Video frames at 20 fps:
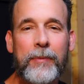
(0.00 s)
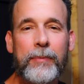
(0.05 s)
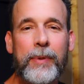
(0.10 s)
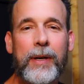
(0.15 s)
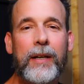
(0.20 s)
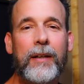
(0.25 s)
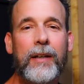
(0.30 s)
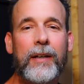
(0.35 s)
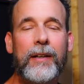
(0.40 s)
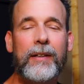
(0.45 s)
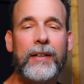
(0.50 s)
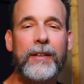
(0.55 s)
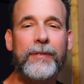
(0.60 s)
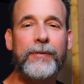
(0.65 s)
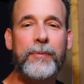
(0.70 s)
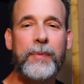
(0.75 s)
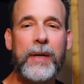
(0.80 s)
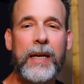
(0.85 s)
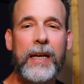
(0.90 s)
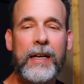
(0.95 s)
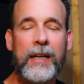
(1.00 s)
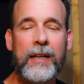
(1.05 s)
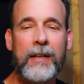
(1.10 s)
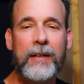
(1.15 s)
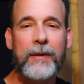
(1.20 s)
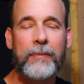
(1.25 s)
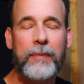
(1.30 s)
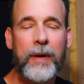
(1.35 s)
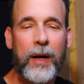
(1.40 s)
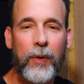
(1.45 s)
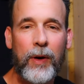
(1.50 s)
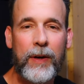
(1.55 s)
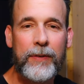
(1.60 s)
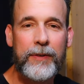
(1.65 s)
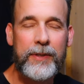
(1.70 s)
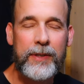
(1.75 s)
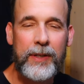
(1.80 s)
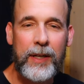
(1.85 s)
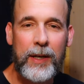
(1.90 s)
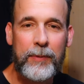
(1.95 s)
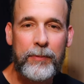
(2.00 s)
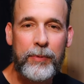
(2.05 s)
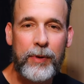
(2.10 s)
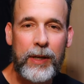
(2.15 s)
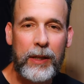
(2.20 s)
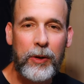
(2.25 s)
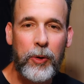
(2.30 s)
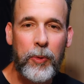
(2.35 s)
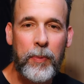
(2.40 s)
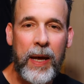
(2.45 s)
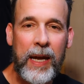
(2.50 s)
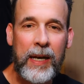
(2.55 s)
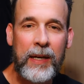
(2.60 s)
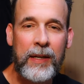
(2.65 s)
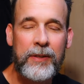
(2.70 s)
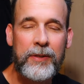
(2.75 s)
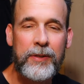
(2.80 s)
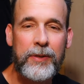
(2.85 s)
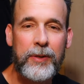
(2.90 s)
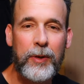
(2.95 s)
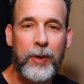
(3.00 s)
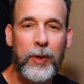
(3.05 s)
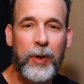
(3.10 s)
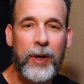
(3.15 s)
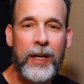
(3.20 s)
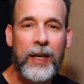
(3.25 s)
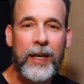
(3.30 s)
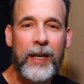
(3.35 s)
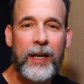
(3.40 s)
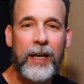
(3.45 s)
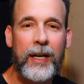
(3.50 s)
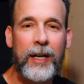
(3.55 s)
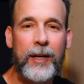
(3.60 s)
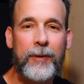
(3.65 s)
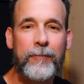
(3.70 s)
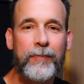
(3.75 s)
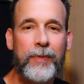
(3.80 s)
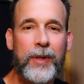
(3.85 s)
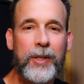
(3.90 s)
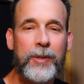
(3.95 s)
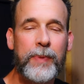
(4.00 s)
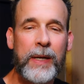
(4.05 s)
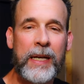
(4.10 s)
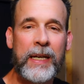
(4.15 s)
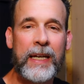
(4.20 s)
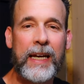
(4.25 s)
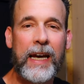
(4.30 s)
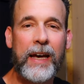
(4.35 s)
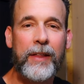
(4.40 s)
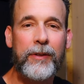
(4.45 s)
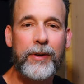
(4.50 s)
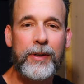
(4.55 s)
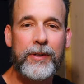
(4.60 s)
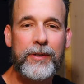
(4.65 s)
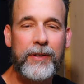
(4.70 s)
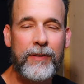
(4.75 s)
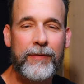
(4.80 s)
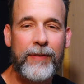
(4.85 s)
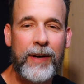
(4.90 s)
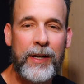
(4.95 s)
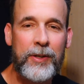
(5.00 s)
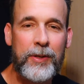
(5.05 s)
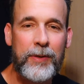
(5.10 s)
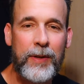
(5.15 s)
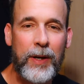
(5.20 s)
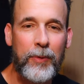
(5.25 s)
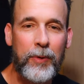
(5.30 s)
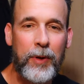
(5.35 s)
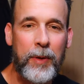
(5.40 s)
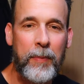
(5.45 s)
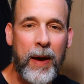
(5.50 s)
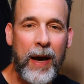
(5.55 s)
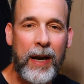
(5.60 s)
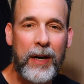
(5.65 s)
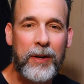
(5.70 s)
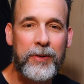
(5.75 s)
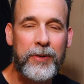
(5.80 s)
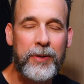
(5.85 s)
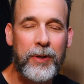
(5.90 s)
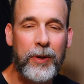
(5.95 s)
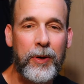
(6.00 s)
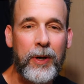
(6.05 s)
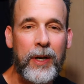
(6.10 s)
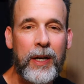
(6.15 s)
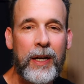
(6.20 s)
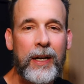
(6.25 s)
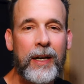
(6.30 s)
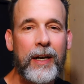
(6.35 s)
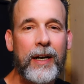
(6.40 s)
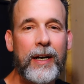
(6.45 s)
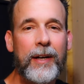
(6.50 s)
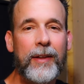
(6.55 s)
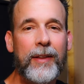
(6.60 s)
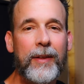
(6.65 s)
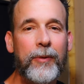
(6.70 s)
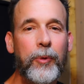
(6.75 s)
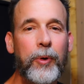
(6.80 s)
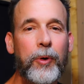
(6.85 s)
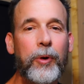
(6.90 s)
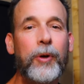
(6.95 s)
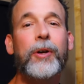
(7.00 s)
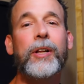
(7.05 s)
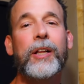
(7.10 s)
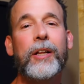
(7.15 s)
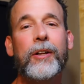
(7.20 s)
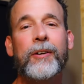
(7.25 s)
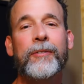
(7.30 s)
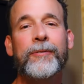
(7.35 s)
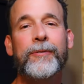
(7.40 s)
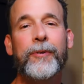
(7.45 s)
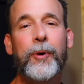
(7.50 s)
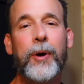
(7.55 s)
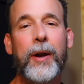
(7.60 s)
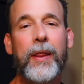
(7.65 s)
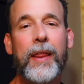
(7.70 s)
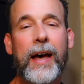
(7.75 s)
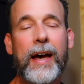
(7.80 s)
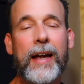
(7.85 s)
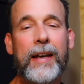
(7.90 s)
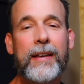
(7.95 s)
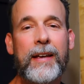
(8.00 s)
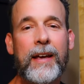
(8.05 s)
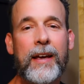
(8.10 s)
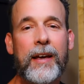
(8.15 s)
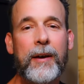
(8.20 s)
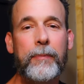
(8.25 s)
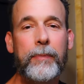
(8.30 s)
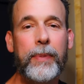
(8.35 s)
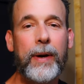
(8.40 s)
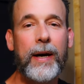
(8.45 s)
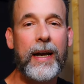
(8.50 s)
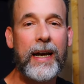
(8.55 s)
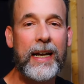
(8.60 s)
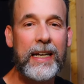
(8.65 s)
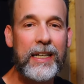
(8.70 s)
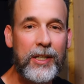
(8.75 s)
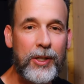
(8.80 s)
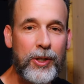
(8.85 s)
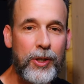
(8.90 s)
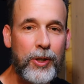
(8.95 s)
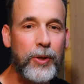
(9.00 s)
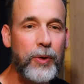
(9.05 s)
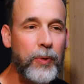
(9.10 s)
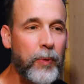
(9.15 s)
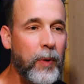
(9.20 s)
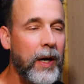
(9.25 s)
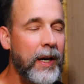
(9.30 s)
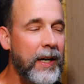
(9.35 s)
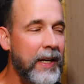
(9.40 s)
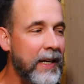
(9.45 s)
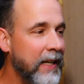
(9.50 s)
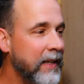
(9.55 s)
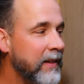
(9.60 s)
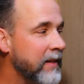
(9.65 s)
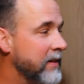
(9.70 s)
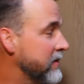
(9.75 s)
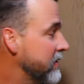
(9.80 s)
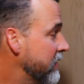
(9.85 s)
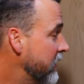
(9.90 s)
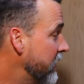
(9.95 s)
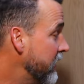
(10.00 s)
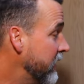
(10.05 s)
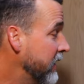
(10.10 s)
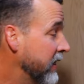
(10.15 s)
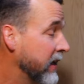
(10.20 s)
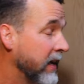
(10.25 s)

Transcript: but luckily for me, my wife's uh, pretty low maintenance, so um, it's being together, it's the adventure that really matters. So uh, we're really looking forward to that. But I do wanted to get this done,